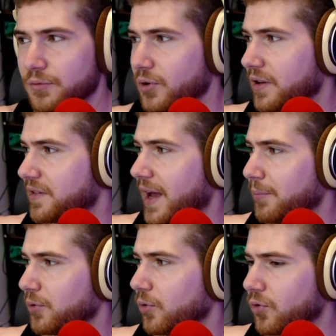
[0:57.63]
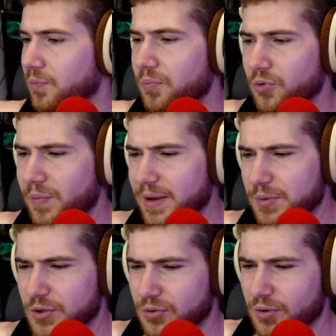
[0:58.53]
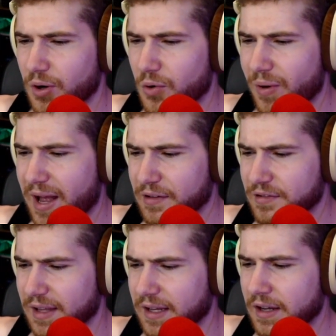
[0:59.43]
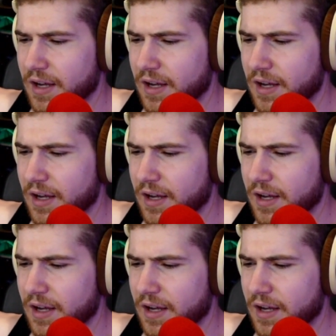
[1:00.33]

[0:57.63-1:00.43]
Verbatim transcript: for example, or, or maybe your OS like